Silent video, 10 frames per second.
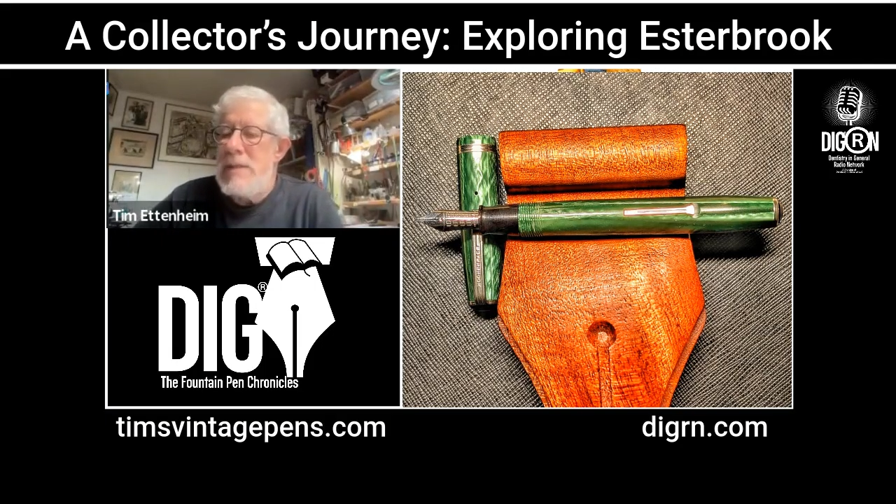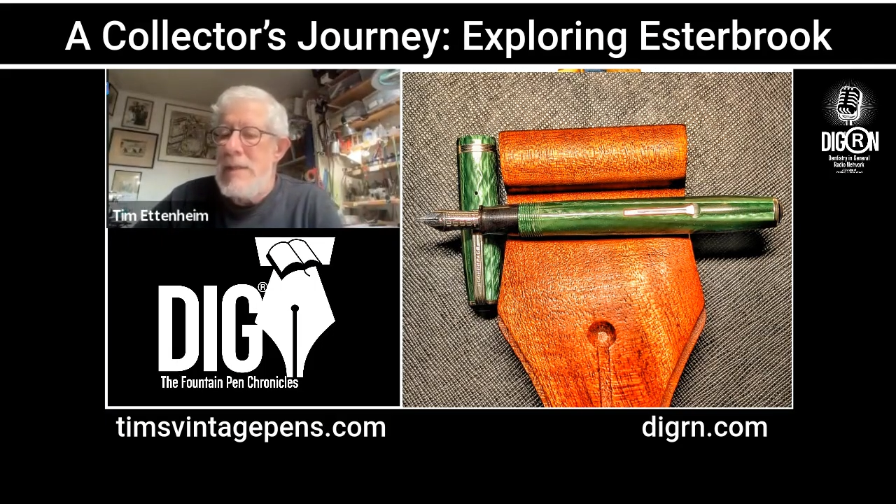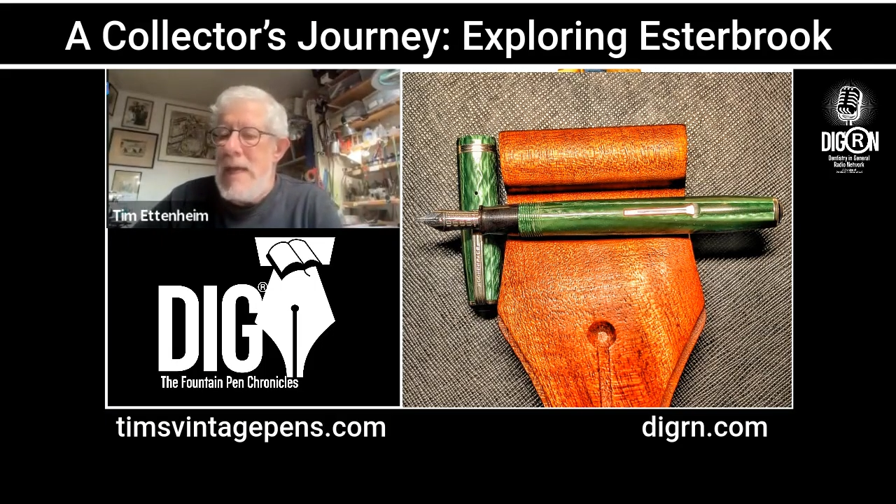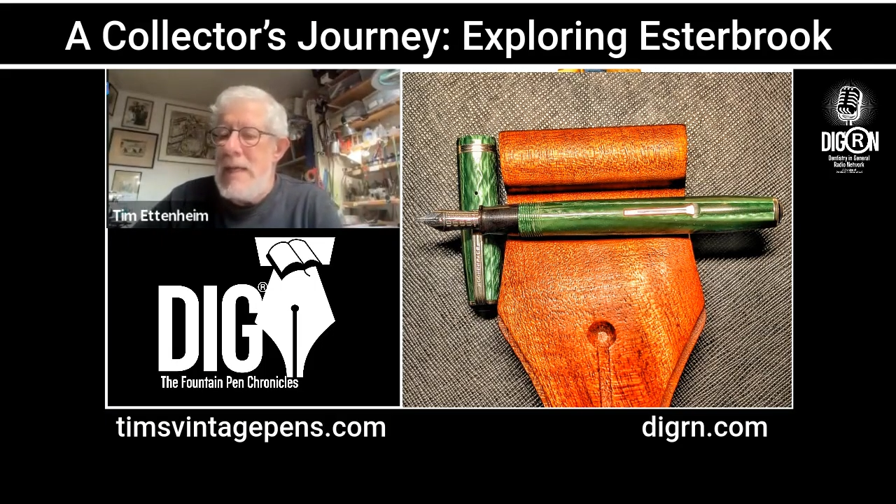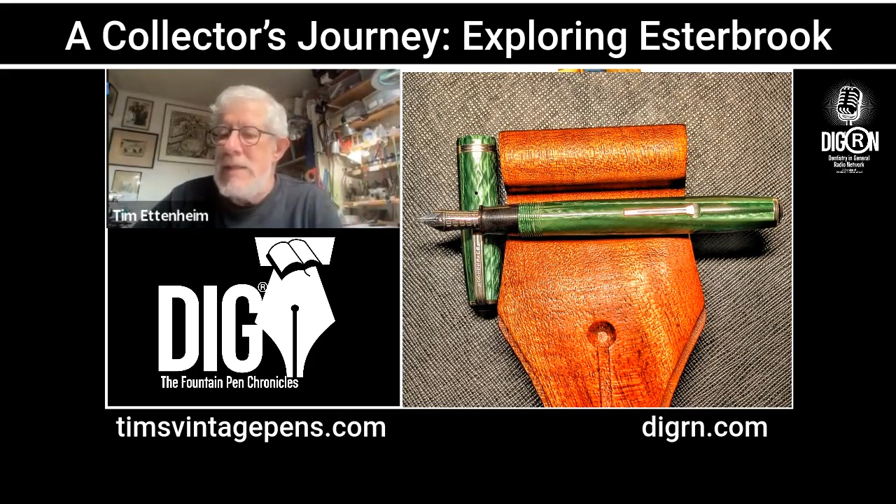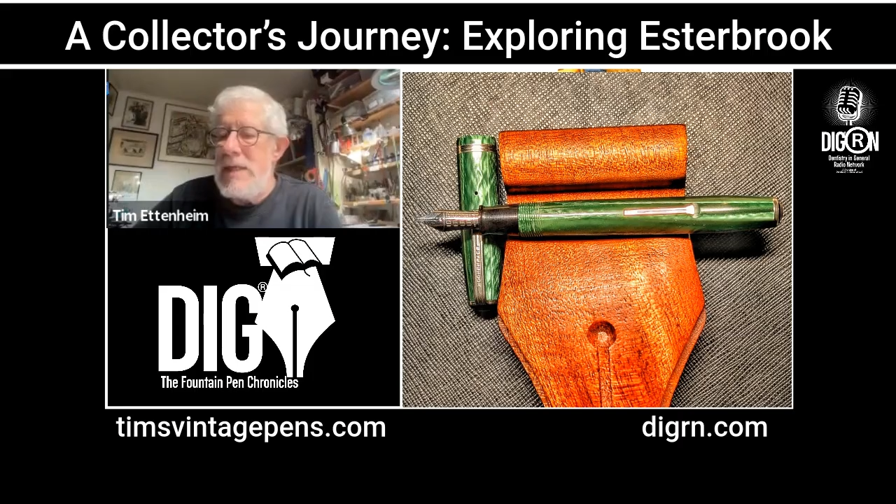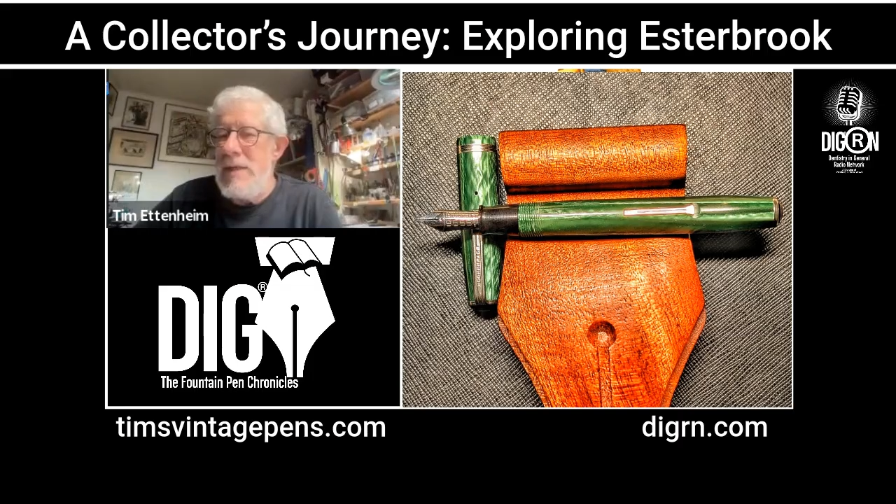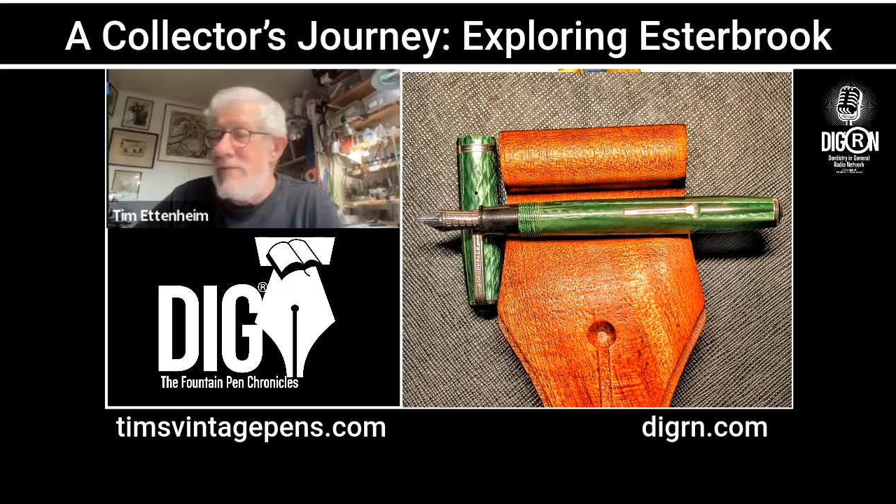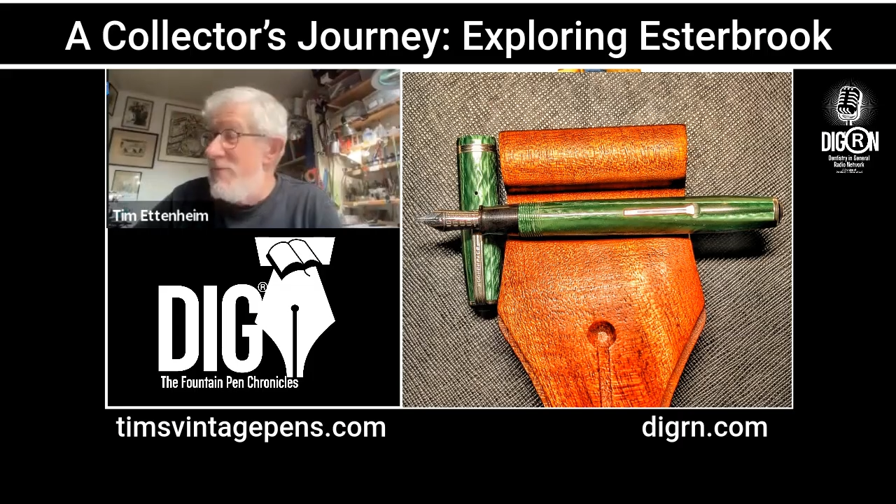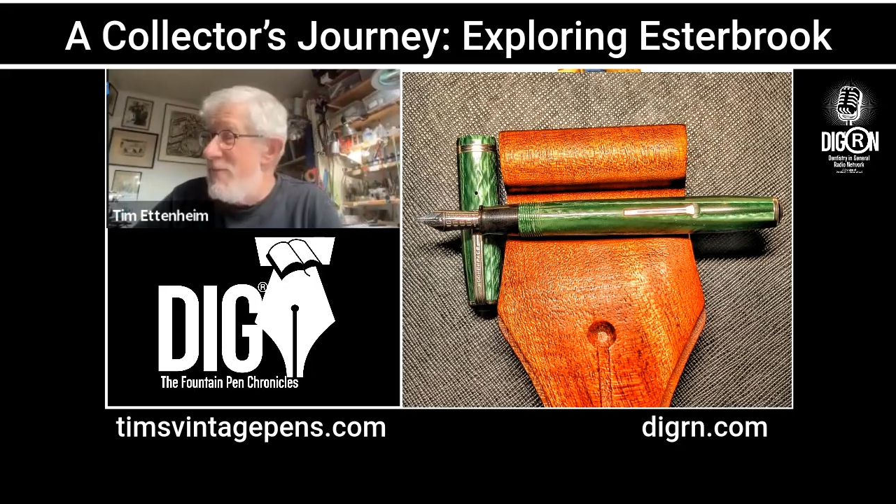to the
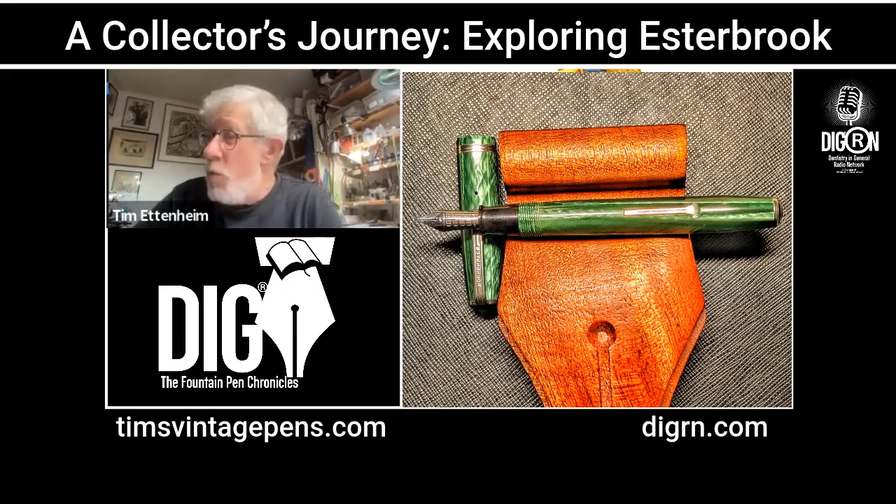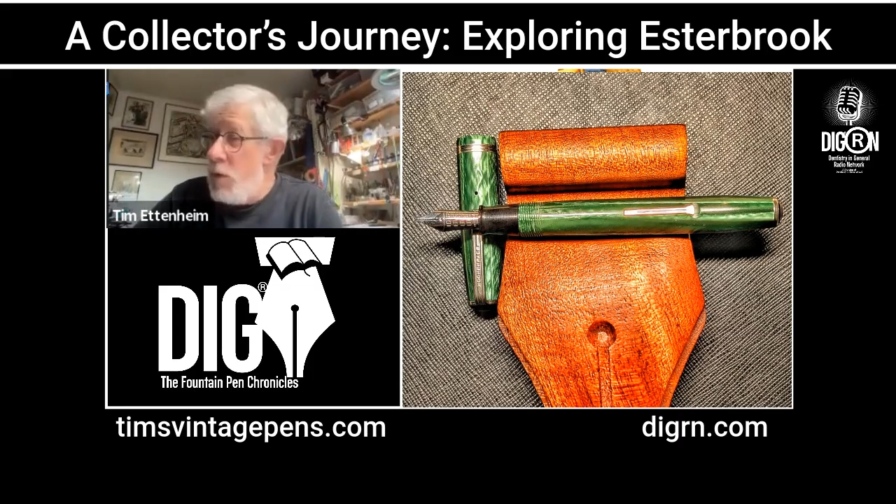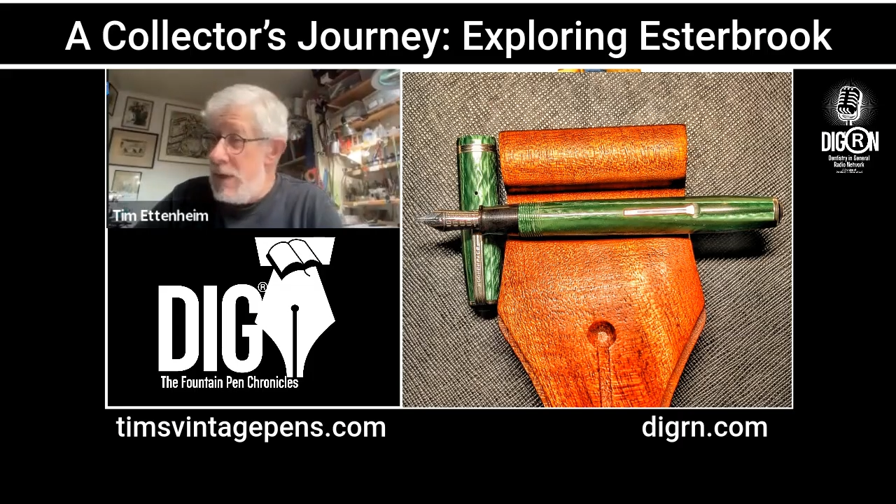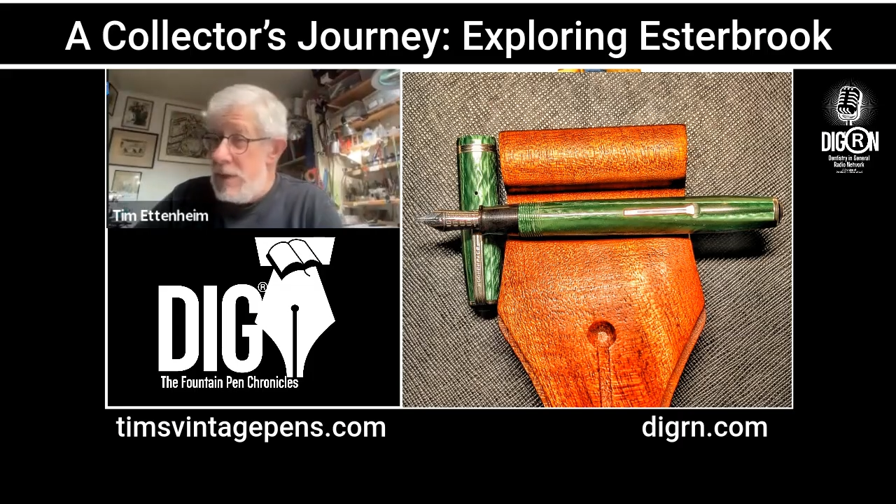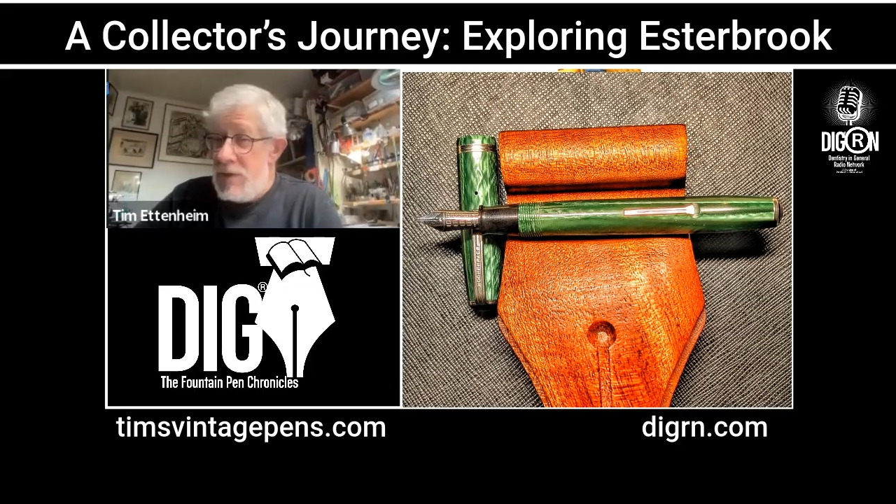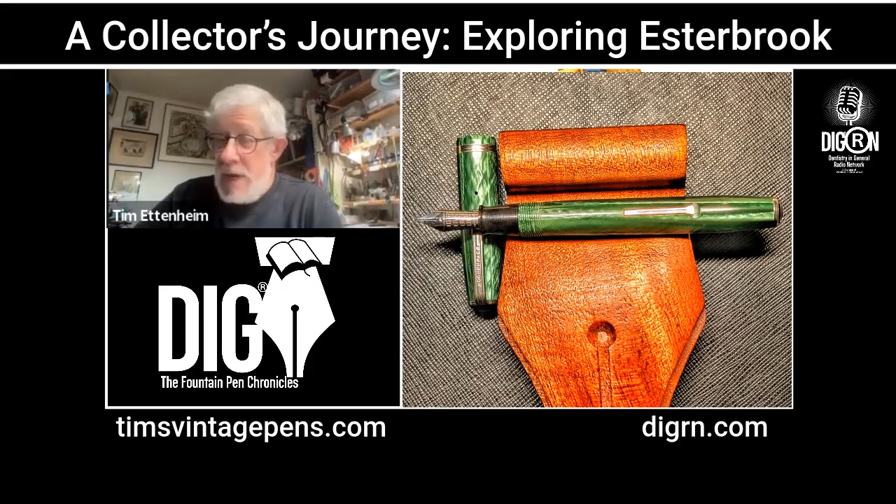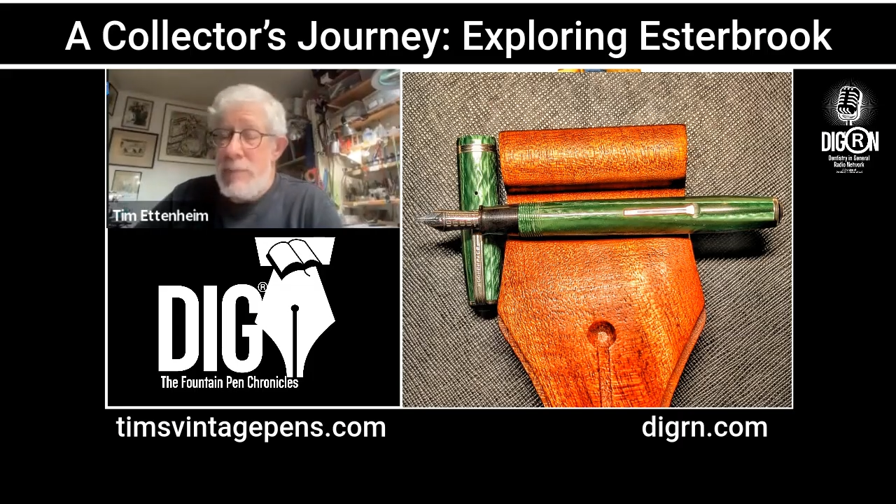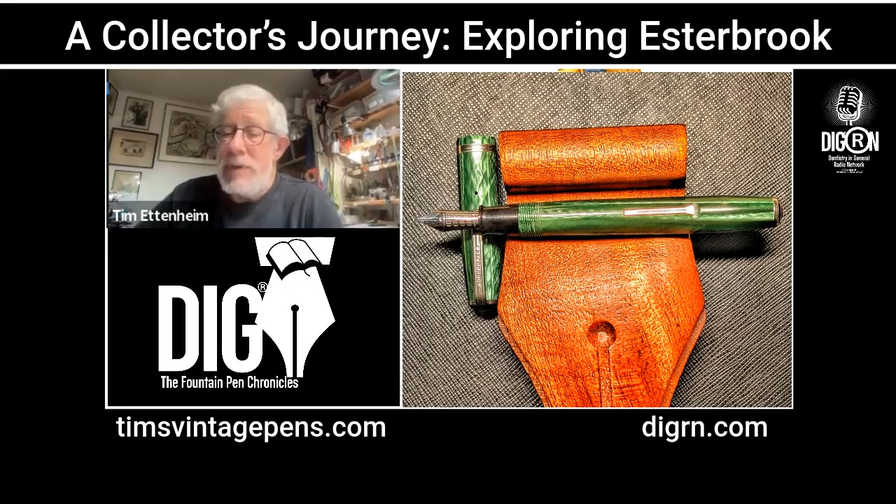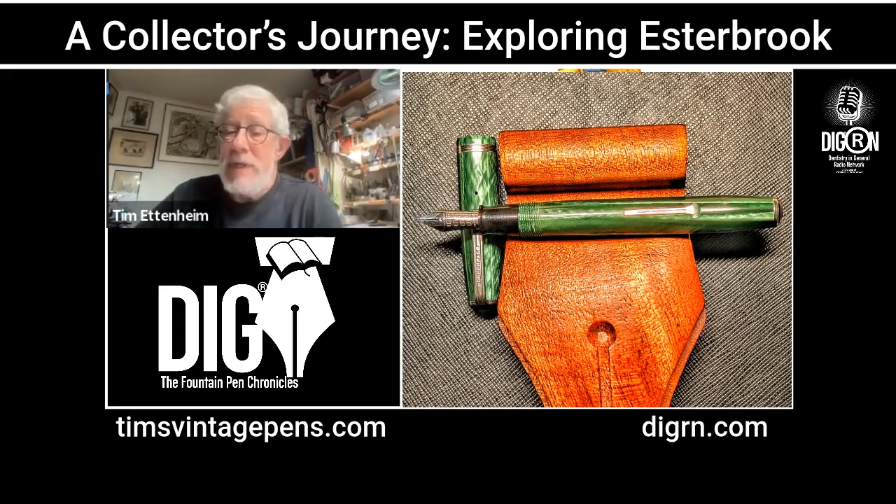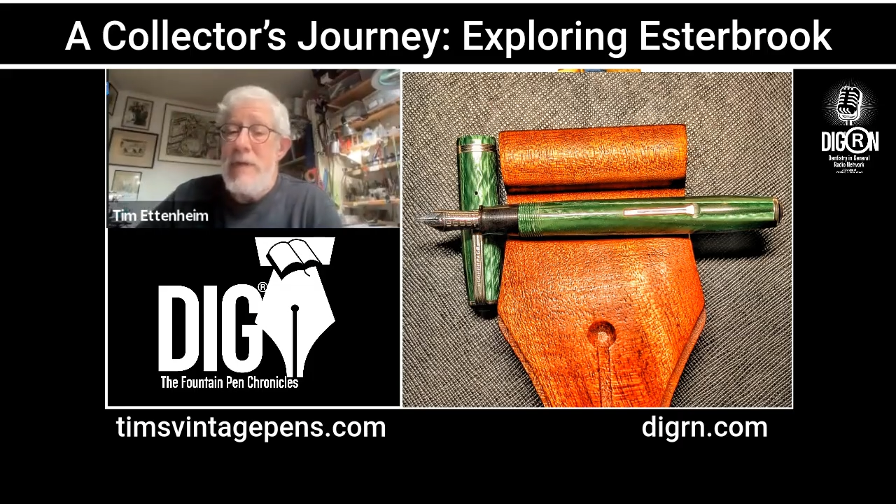1840s, I
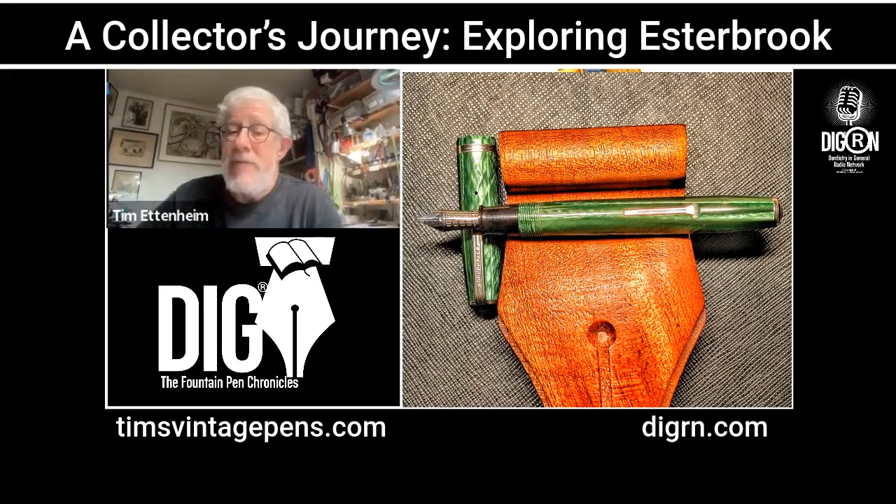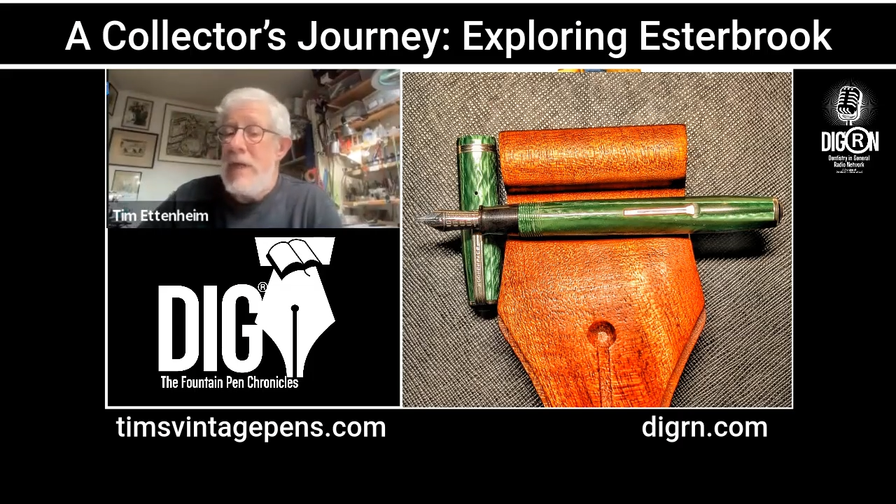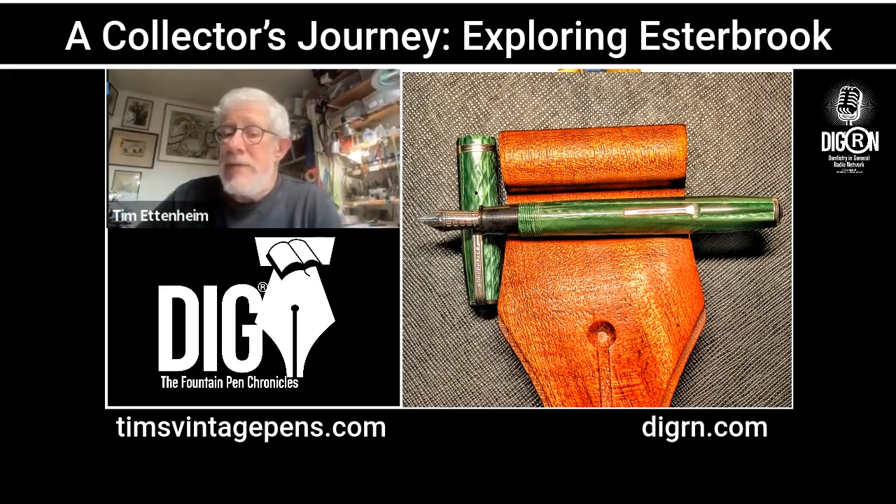believe,